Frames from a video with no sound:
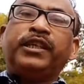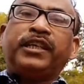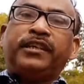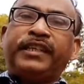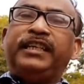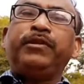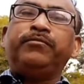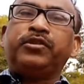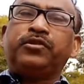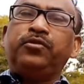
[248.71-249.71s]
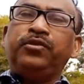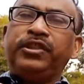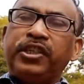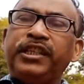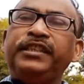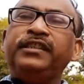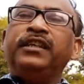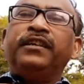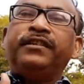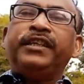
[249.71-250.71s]
there are 10 members, do we really
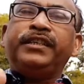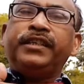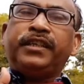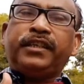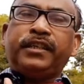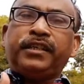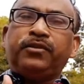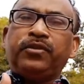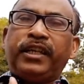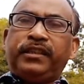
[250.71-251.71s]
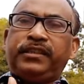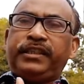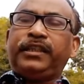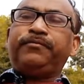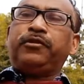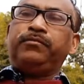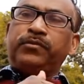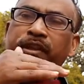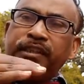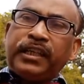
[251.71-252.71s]
need to get data
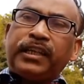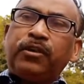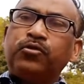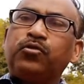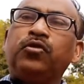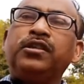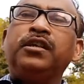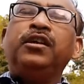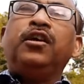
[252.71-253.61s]
from the entire household,